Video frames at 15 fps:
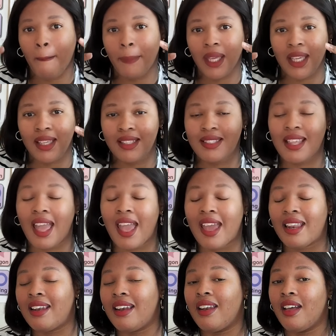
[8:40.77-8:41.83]
Peace
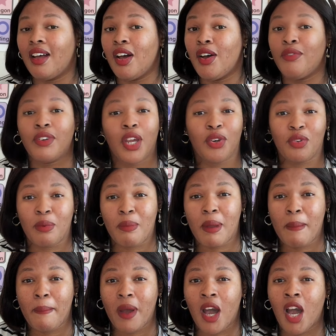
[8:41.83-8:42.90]
and love. And
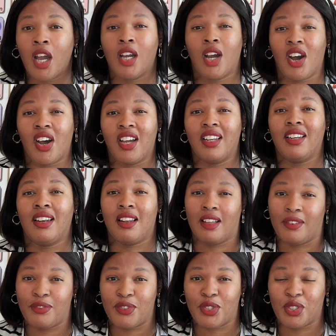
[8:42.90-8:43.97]
remember, God
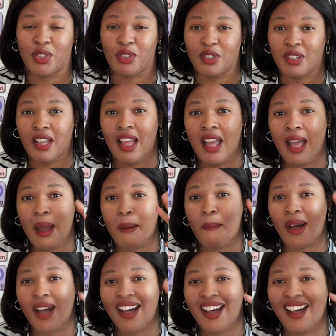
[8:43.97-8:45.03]
loves you.
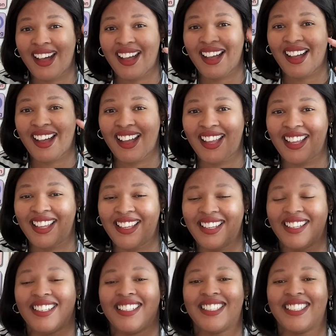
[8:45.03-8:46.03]
Bye.